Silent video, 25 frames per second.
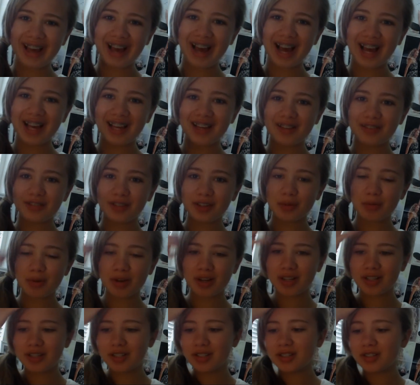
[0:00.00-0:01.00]
Hi
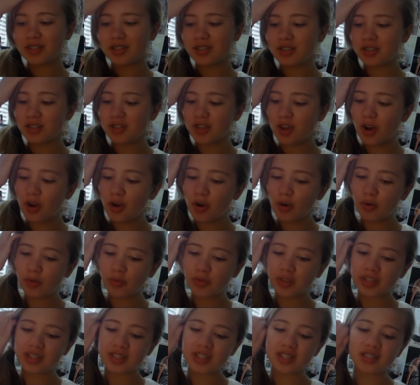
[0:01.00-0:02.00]
everyone, so
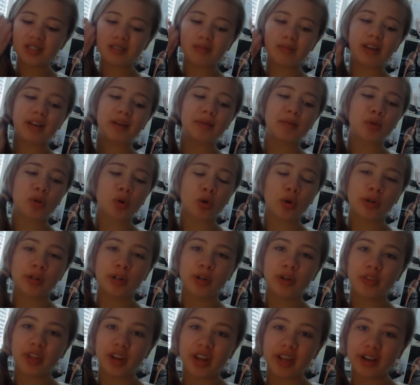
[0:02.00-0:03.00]
this is a makeup
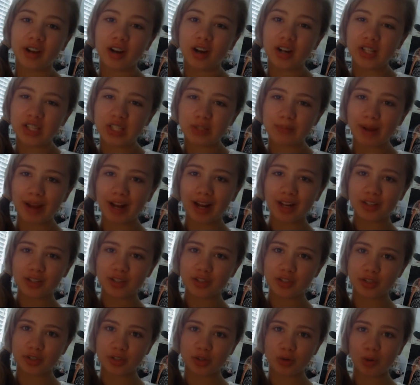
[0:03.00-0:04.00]
tutorial that I got inspired
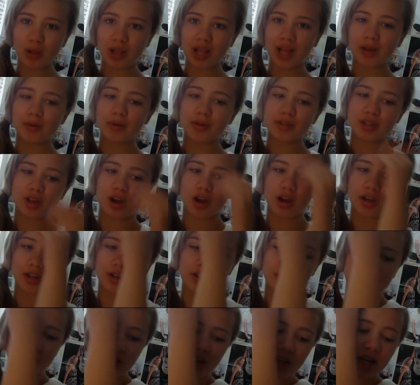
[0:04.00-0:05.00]
to do while I was
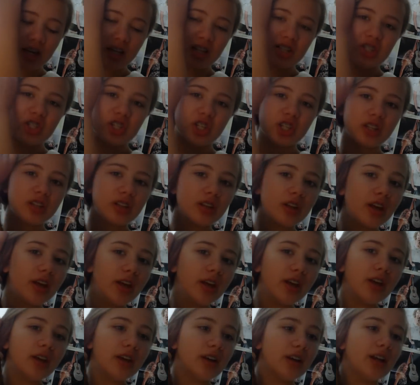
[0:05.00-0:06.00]
on vacation.
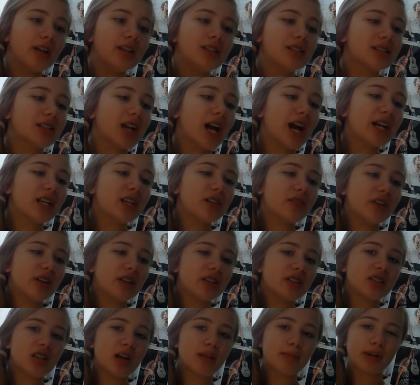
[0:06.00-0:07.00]
It's kind of
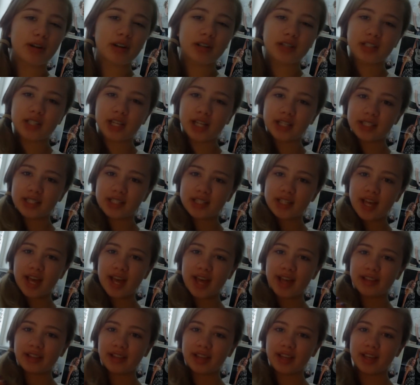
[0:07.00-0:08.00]
a summer
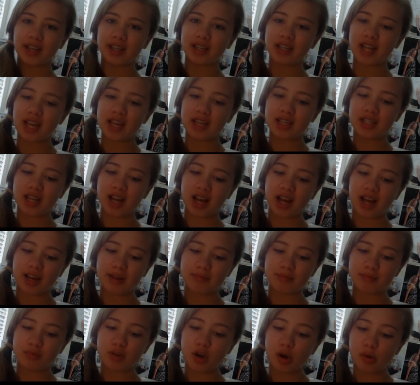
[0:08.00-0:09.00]
sunset, like
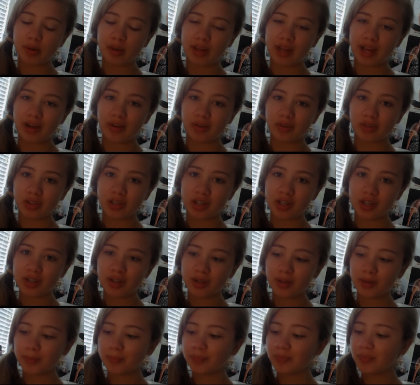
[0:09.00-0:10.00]
nighttime going out
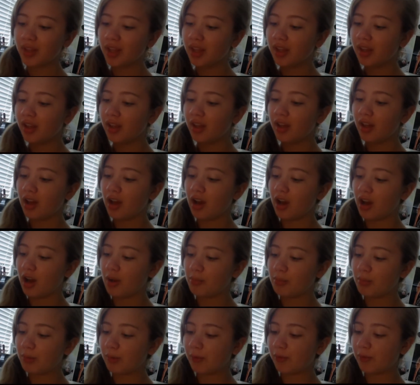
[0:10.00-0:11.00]
look.
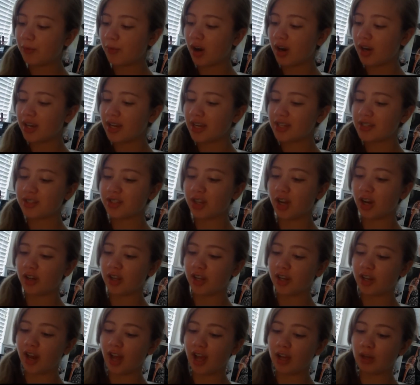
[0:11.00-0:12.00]
Before I get
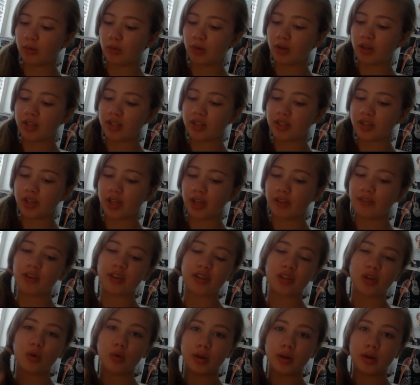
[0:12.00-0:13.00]
started, I wanted to give
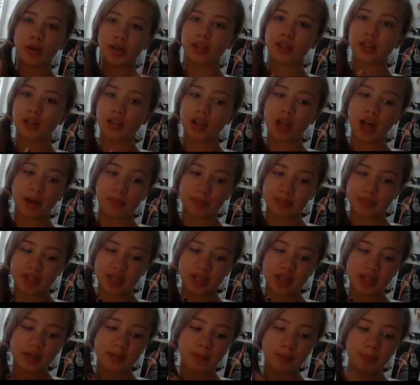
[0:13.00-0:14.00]
you guys a quick little
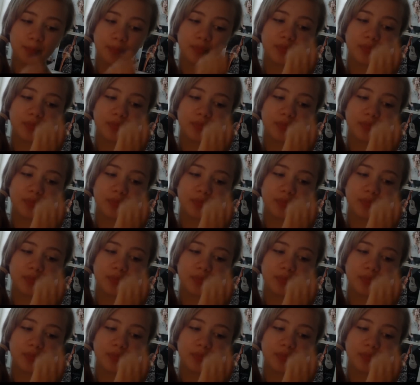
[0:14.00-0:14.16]
update.